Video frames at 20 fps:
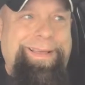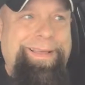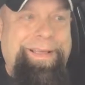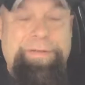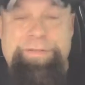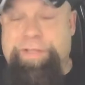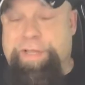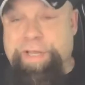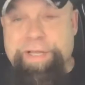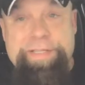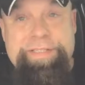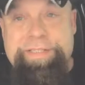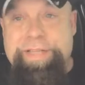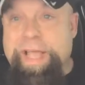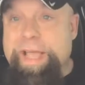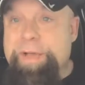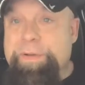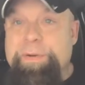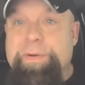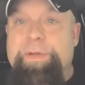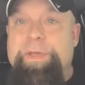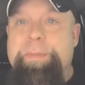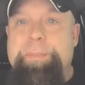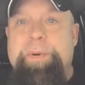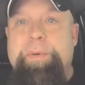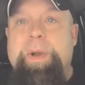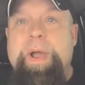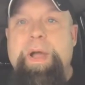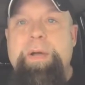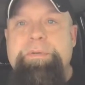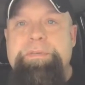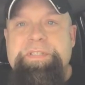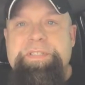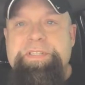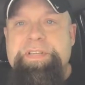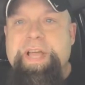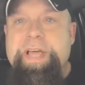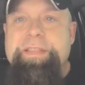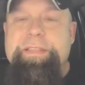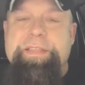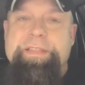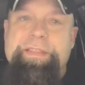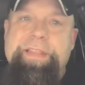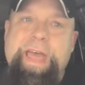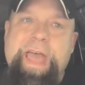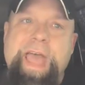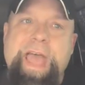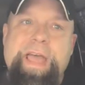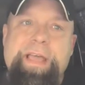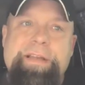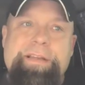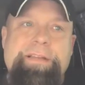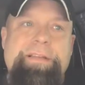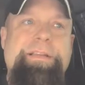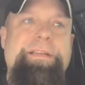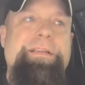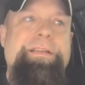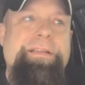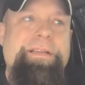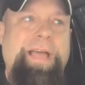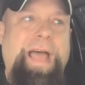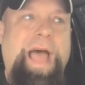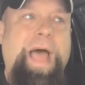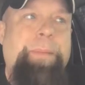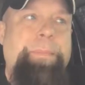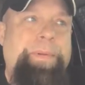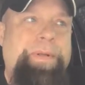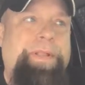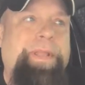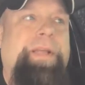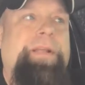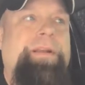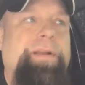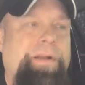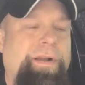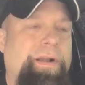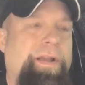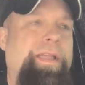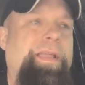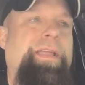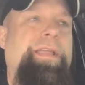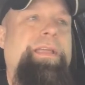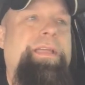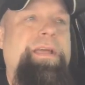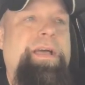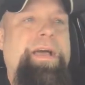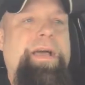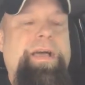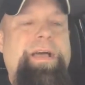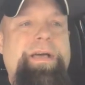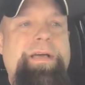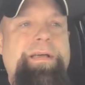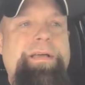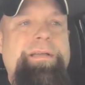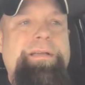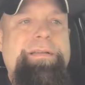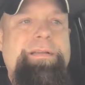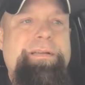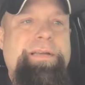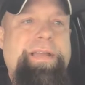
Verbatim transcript: it was a good sale, don't get me wrong, just nothing that I particularly uh,